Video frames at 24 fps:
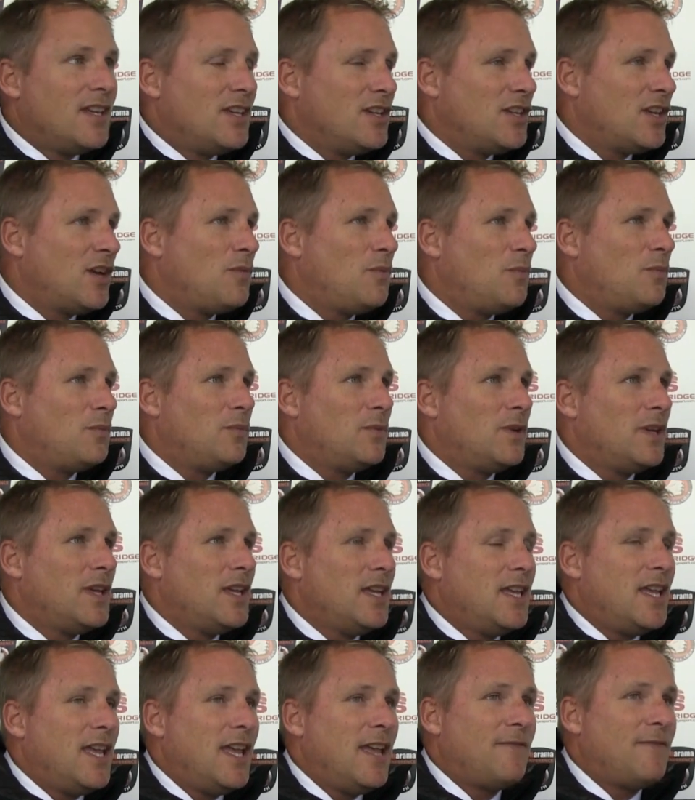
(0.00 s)
you know,
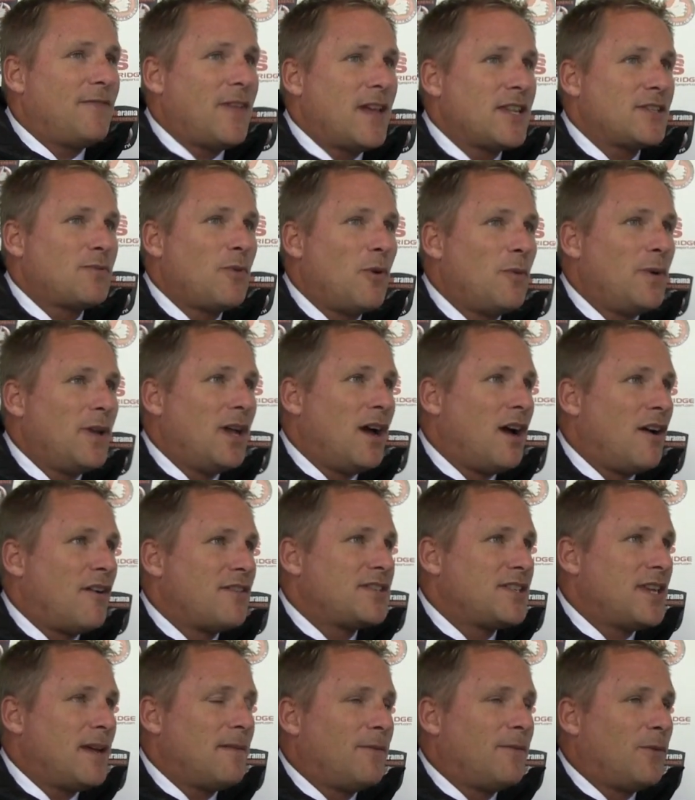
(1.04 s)
if that's what we are, a
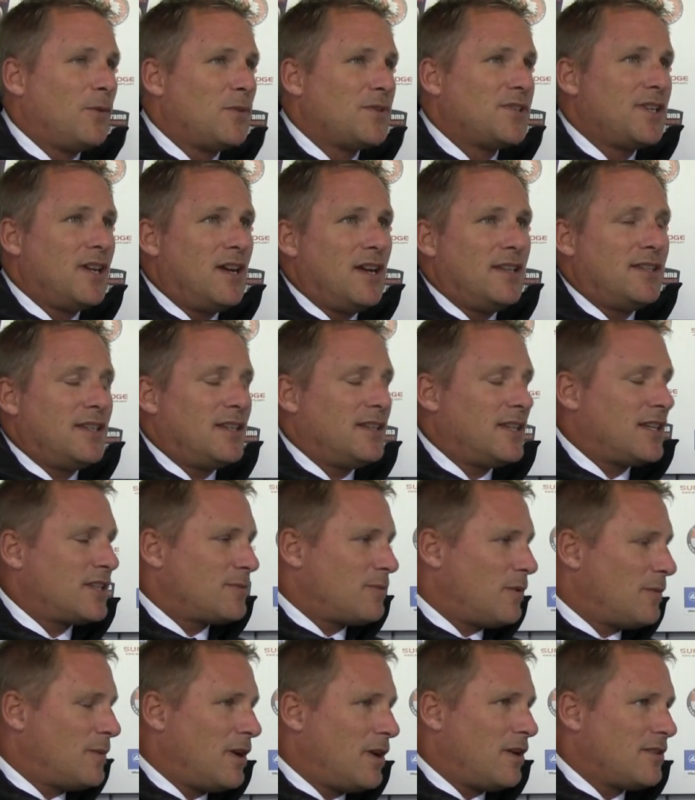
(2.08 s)
step four side, then
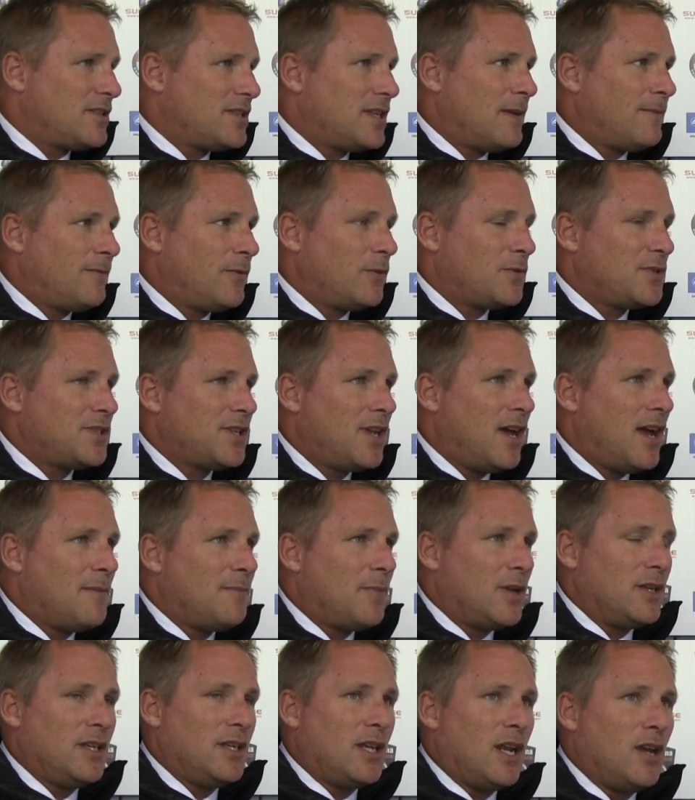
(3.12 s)
that's what we are, a step four
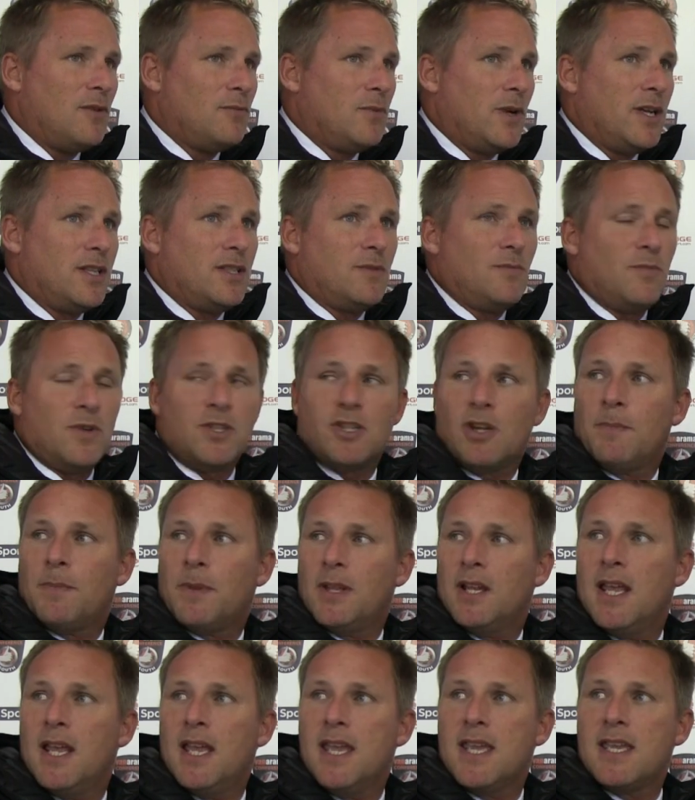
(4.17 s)
side. But you know, we're top
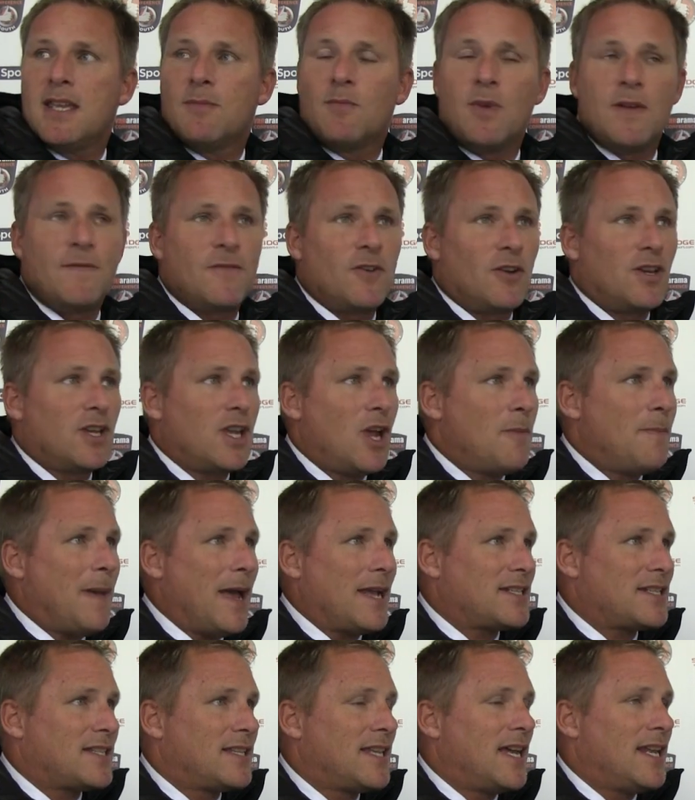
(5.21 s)
of the league, and we've got to go
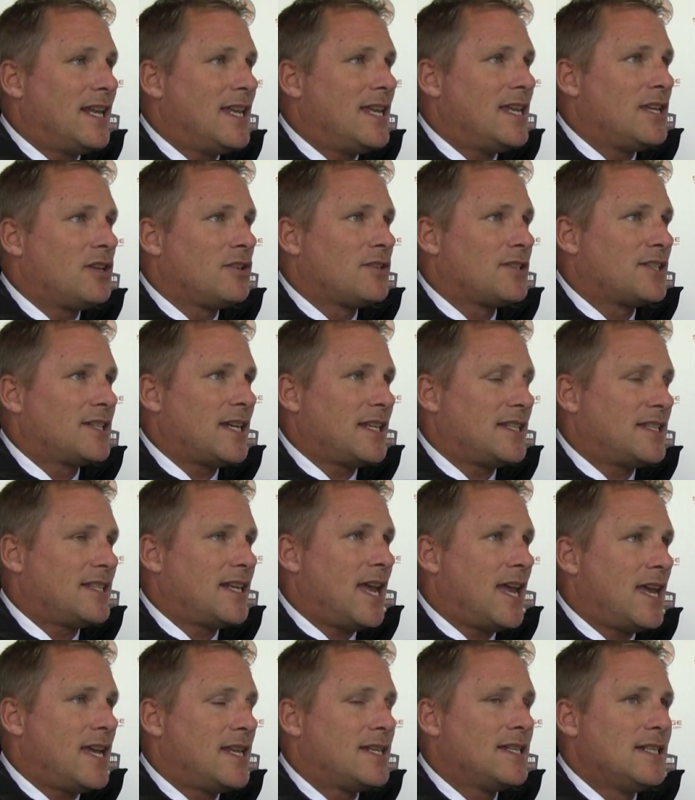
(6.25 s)
back to that league on
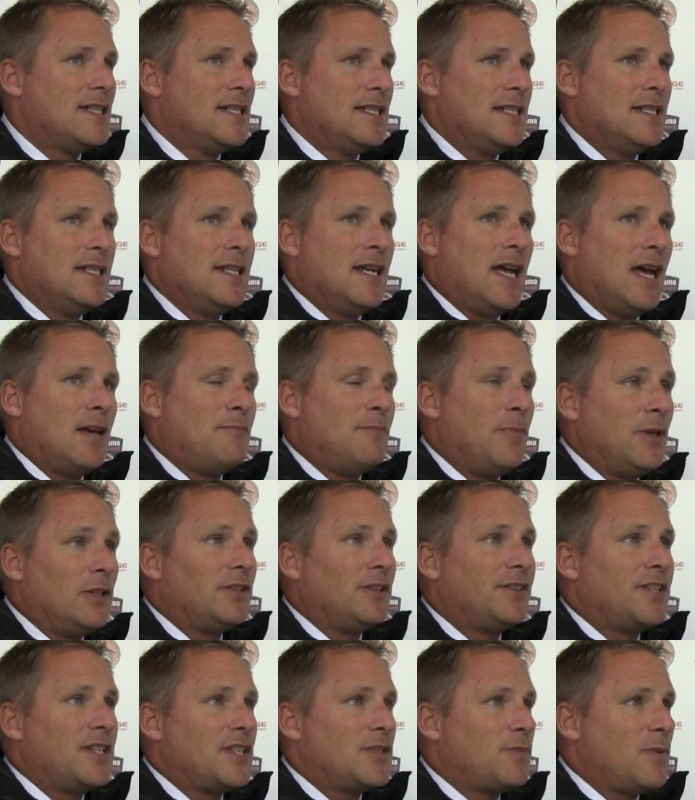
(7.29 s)
Saturday and
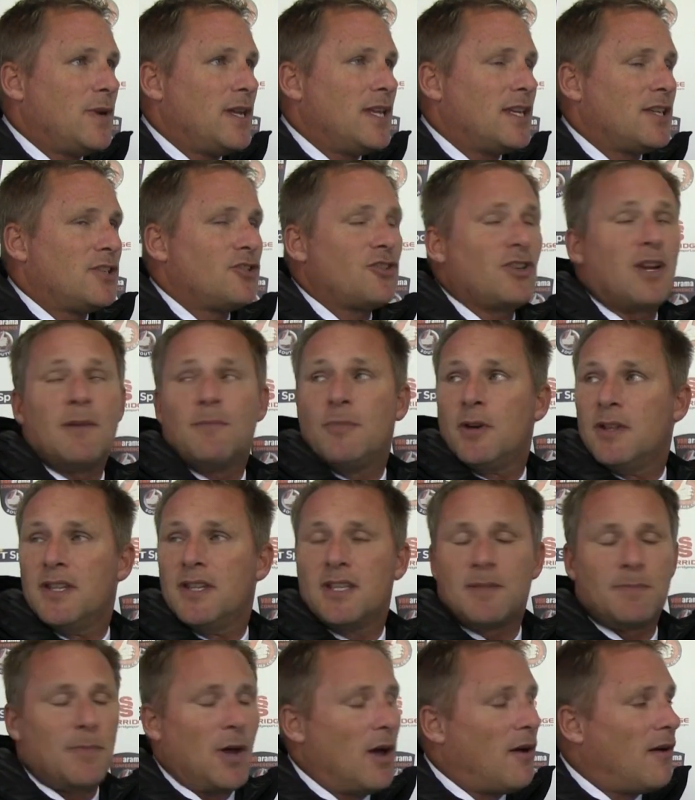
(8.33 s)
build this week and try and put
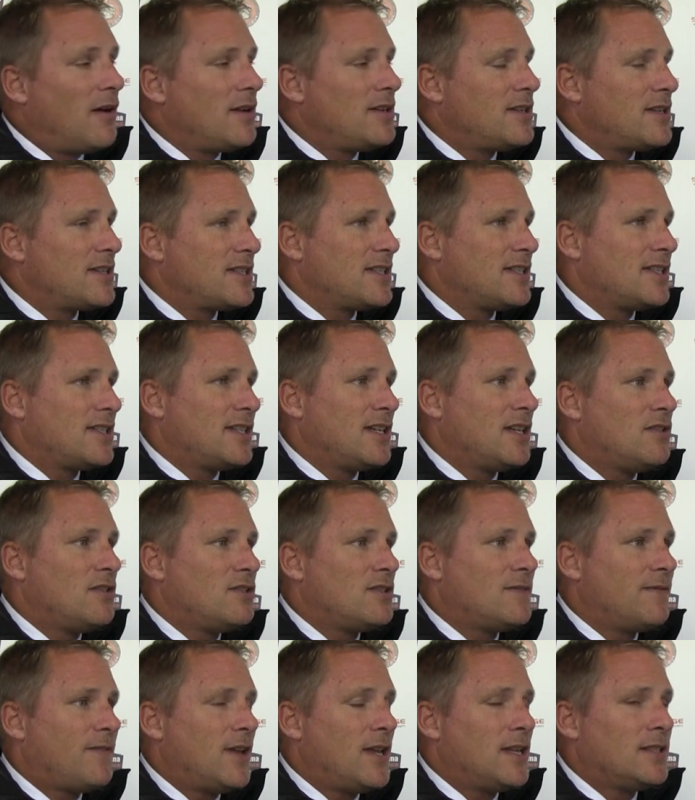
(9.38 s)
this behind us and see
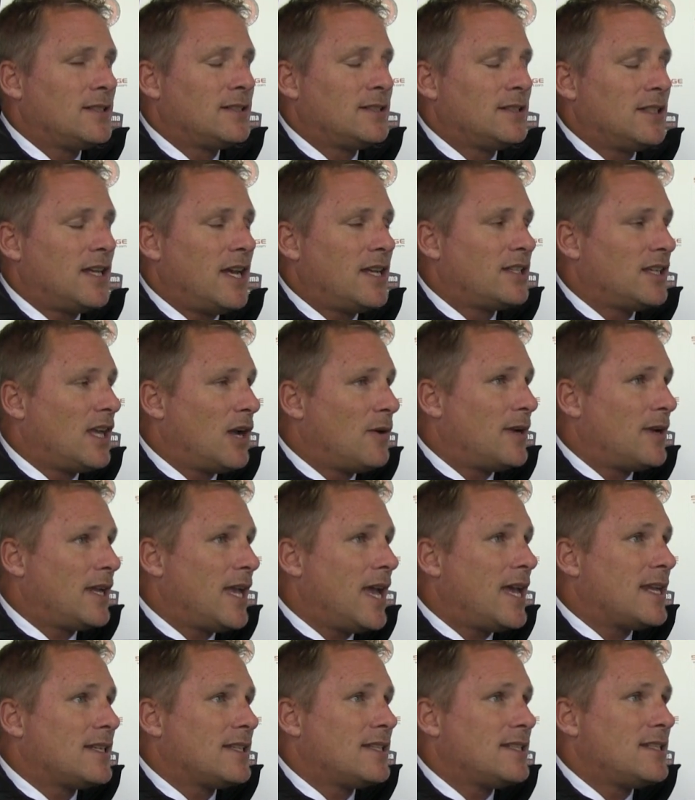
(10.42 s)
who's fit and go
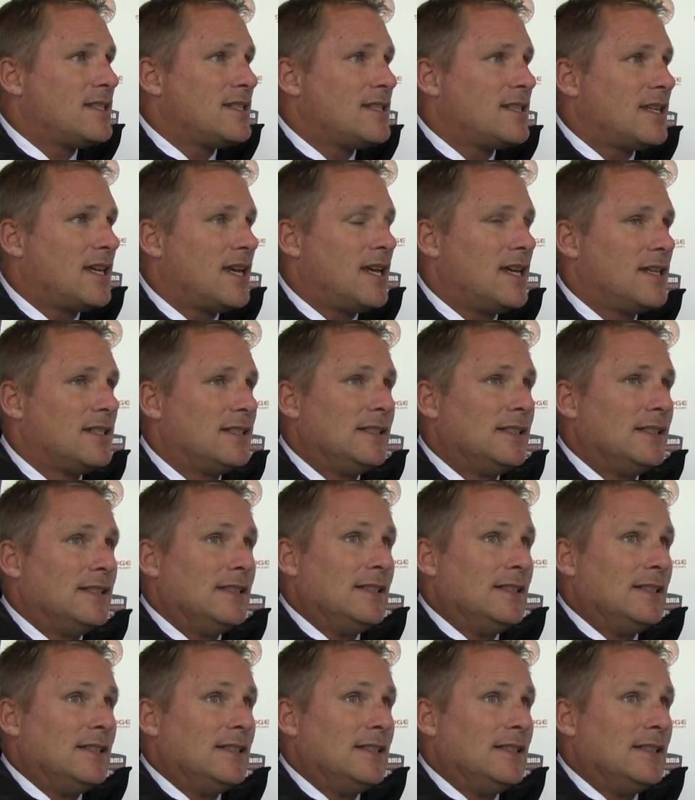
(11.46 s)
again. And